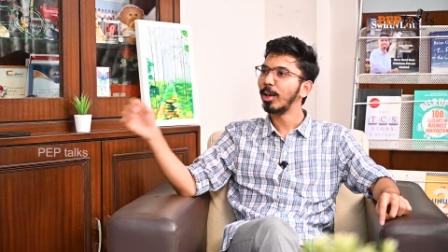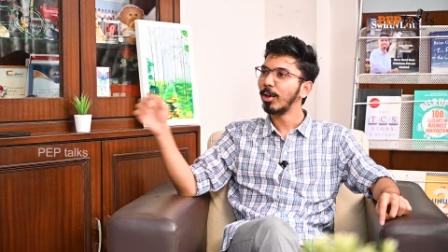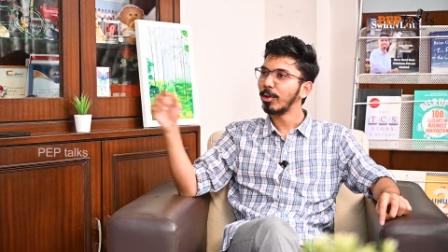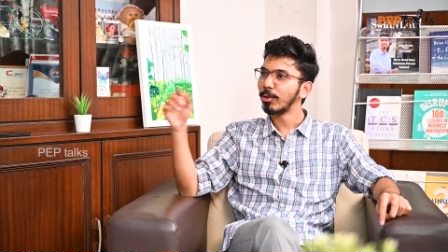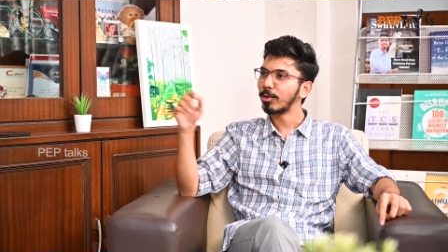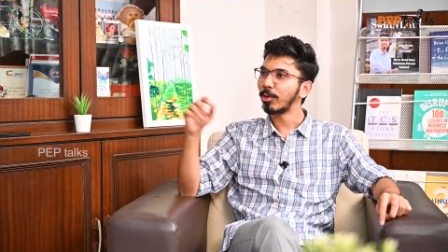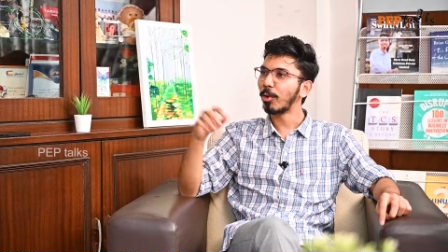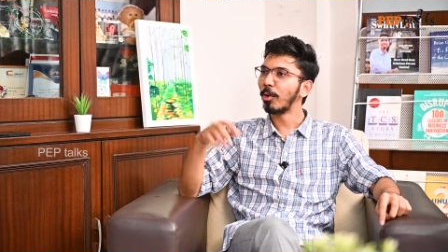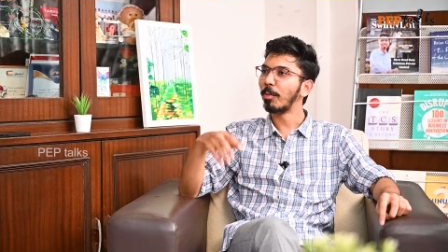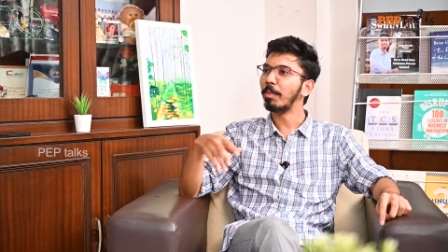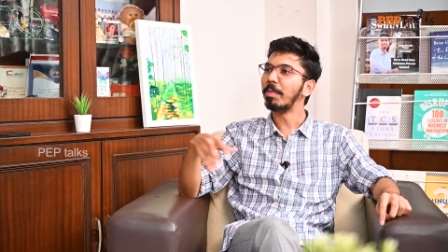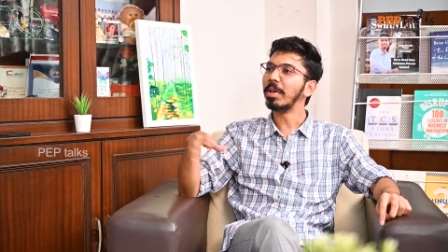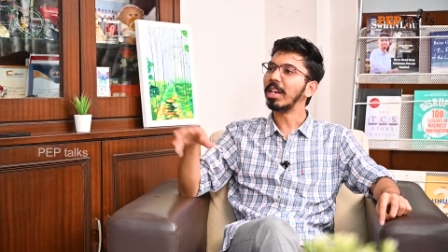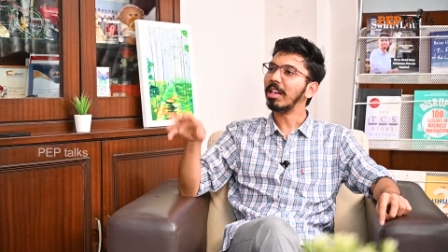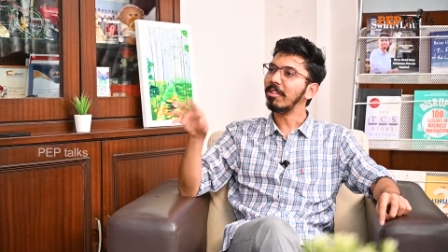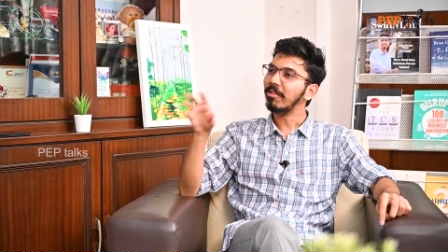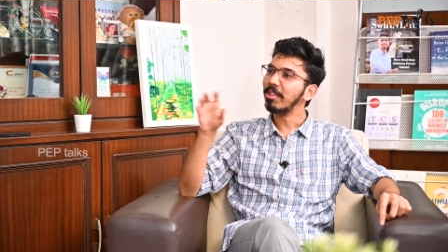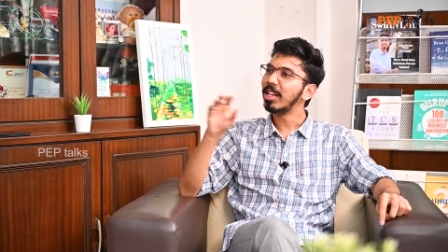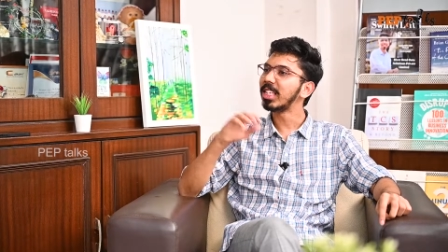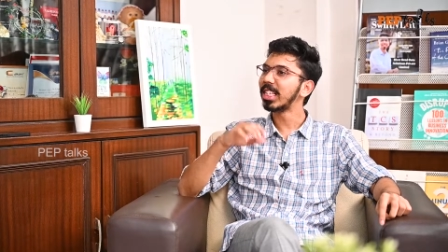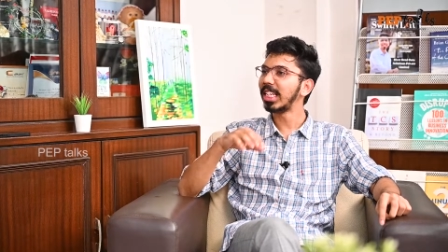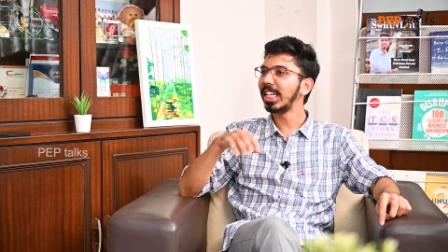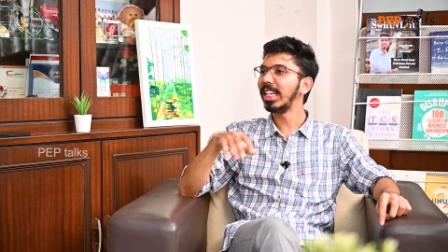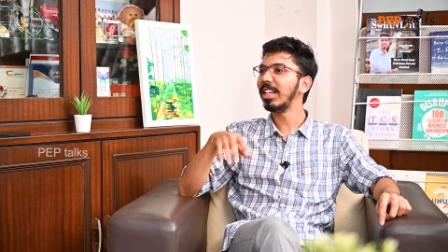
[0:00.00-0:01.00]
So
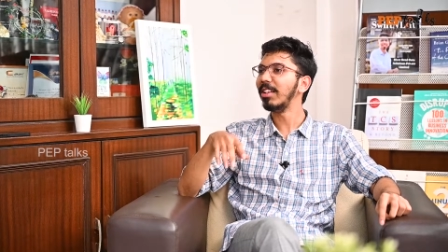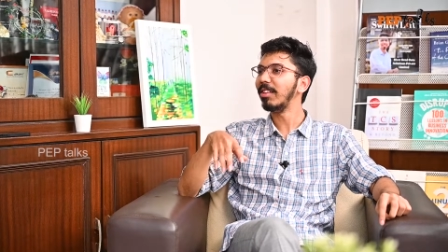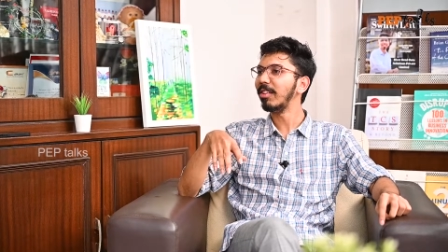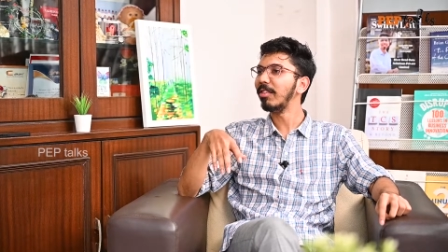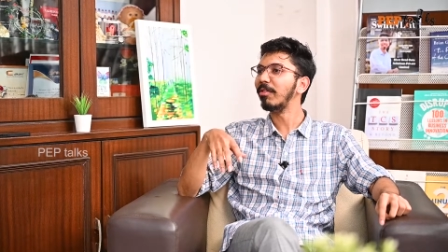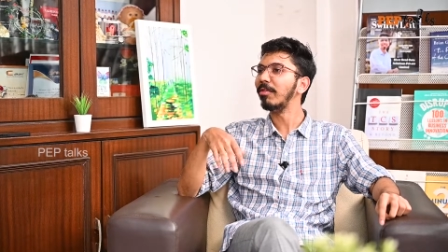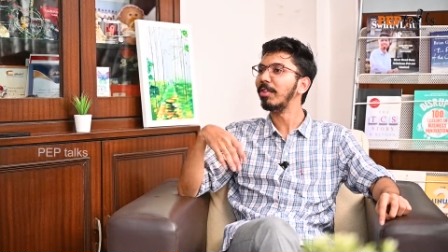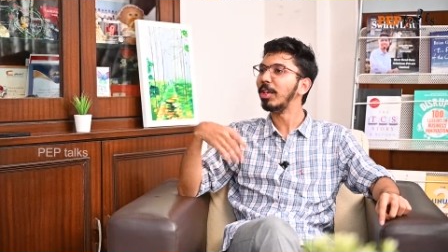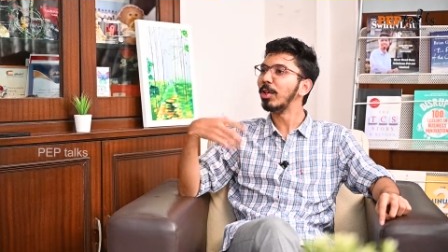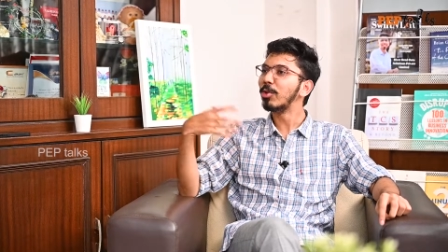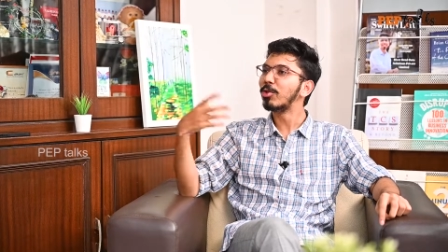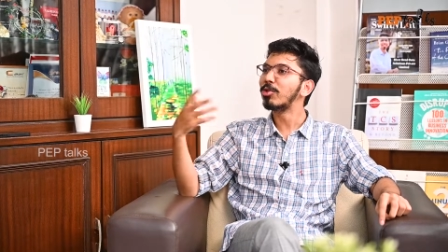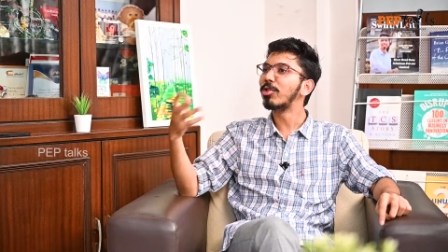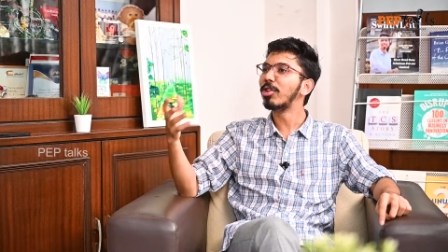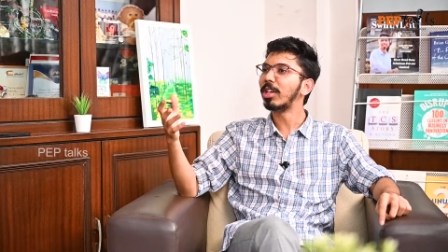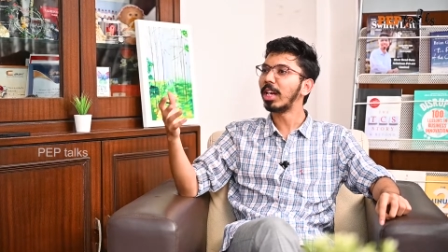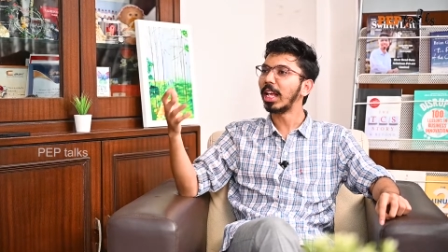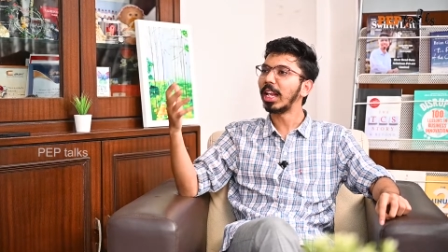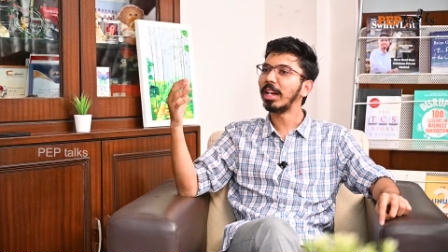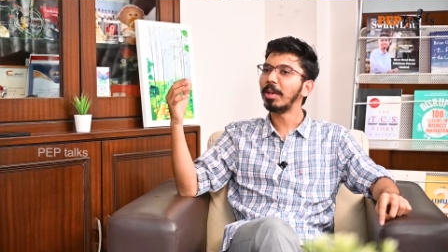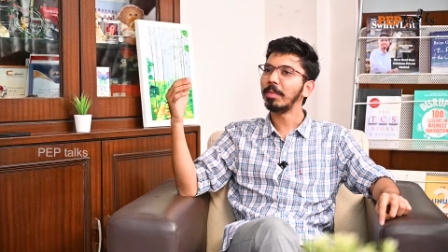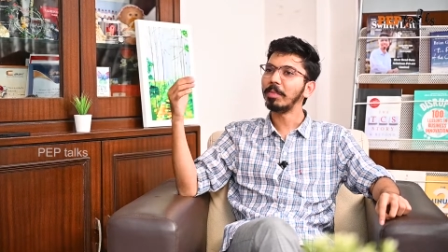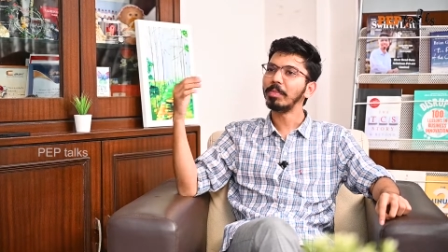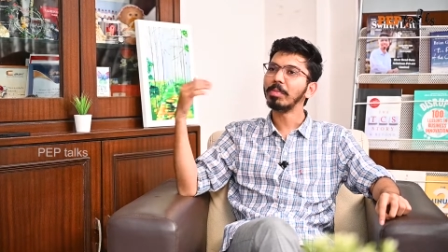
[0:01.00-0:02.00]
previously, we used to
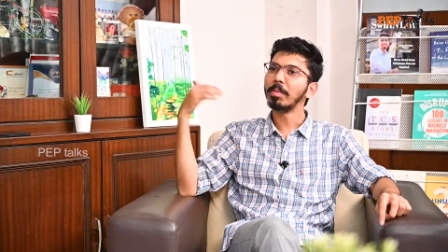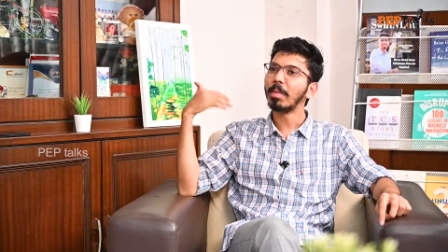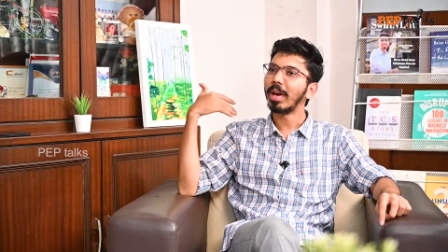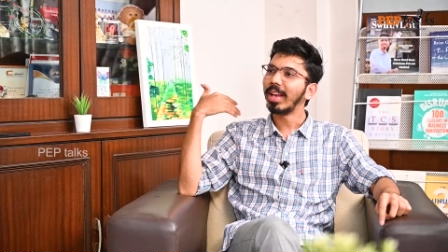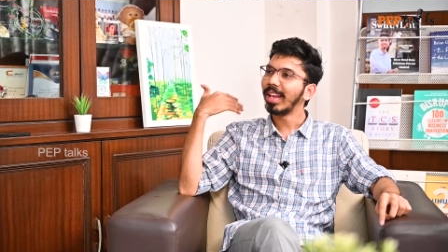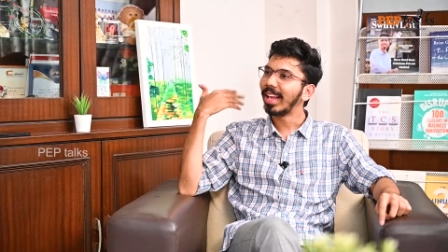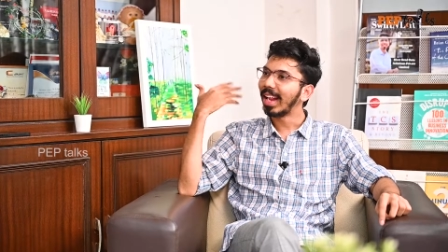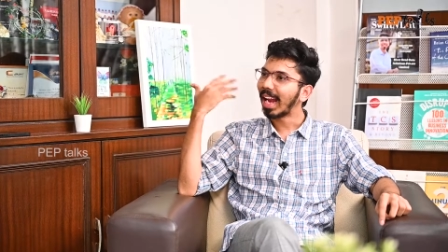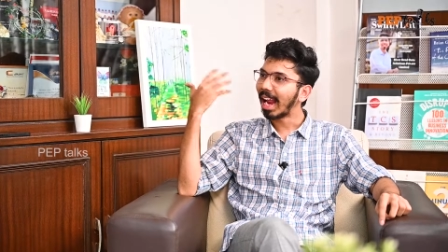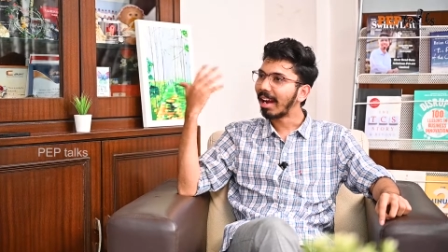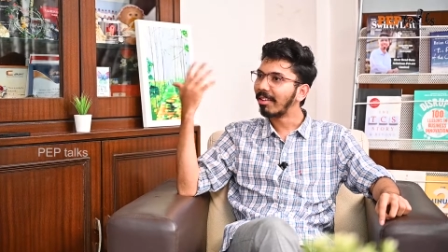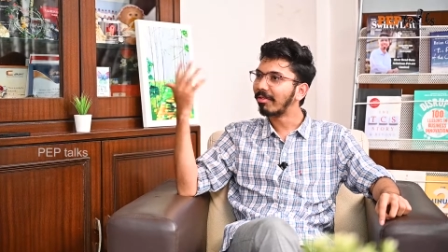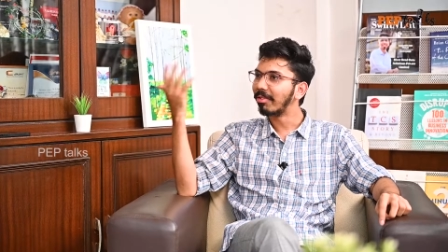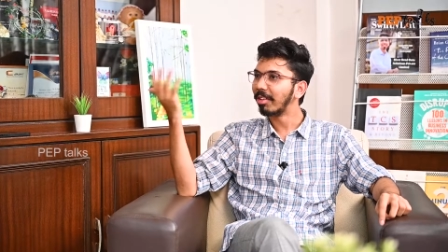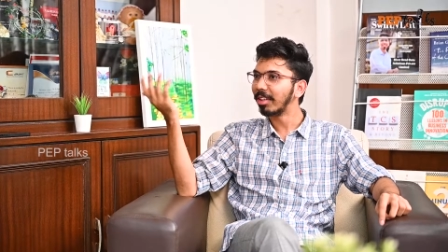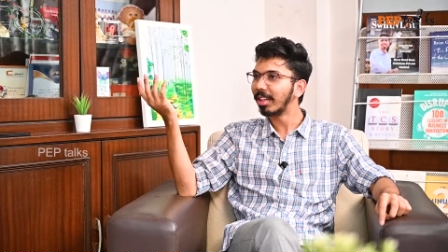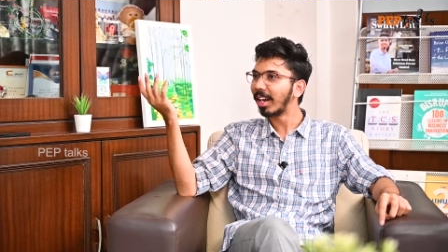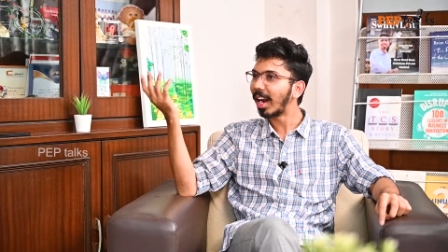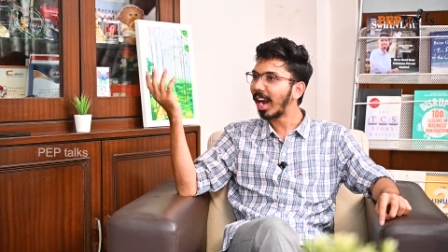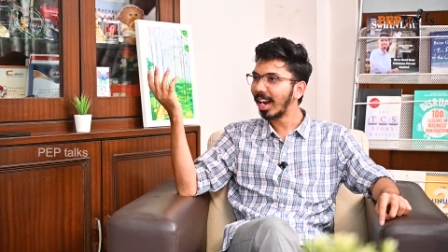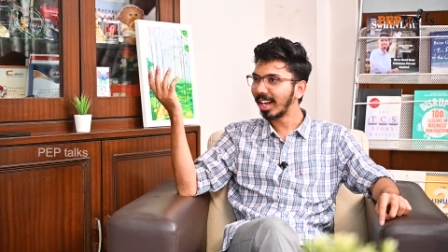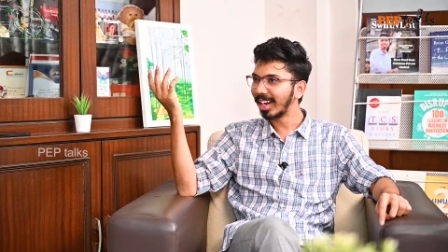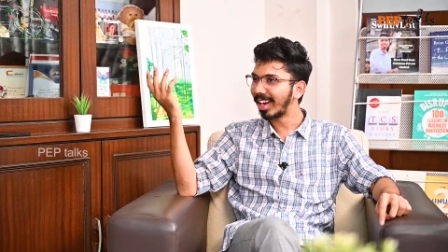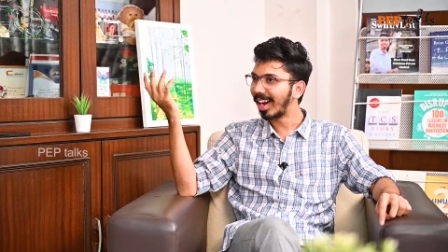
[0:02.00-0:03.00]
tell my grandfather
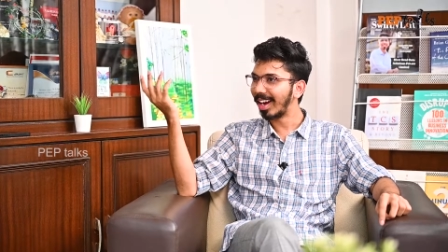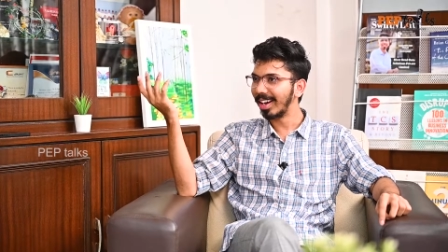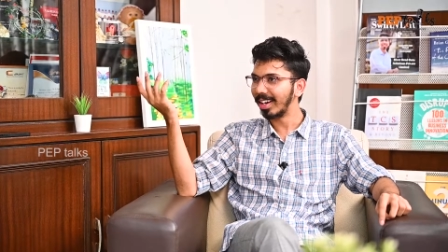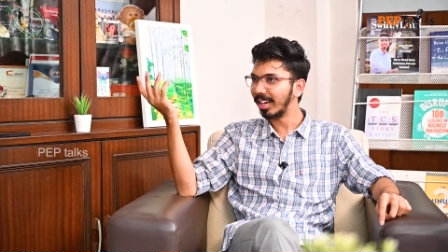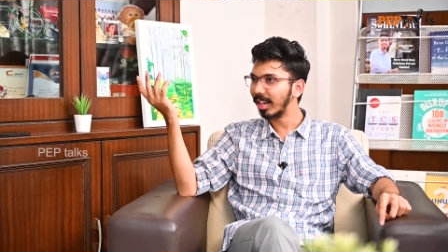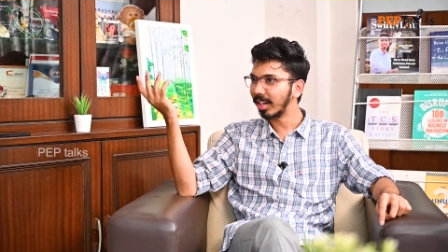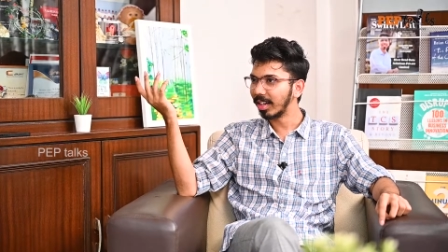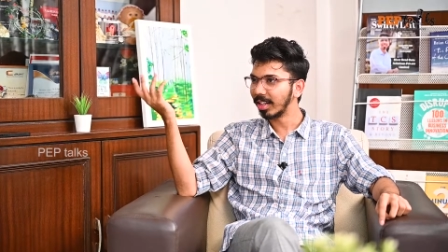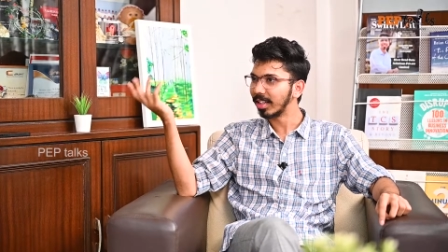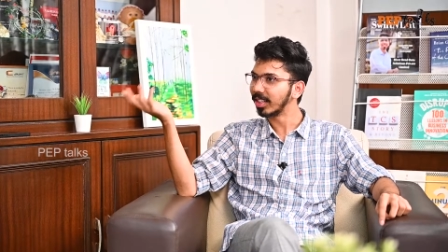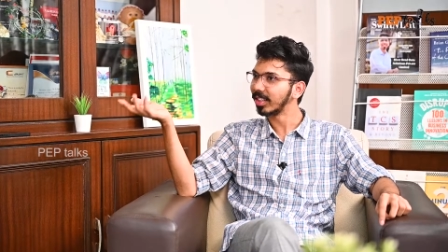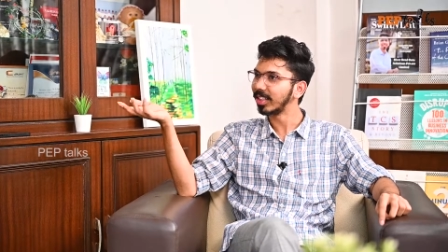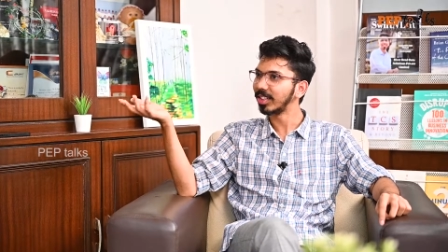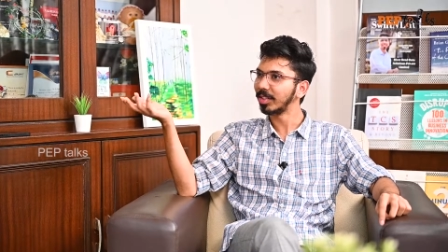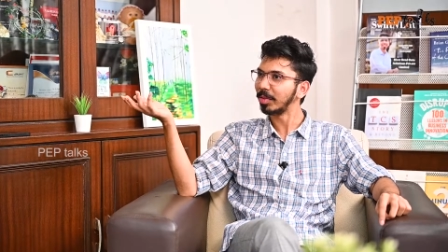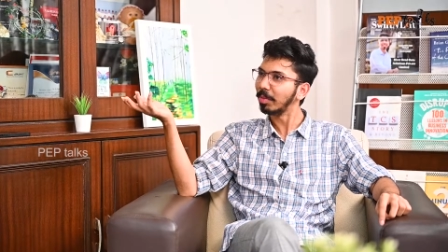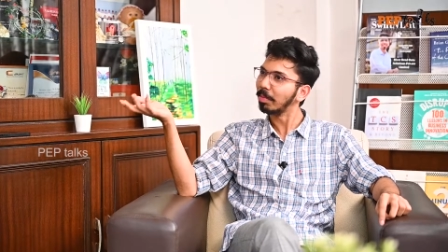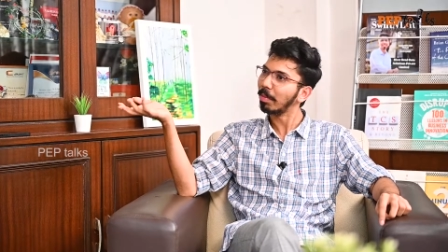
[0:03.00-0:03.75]
had a cardiac arrest,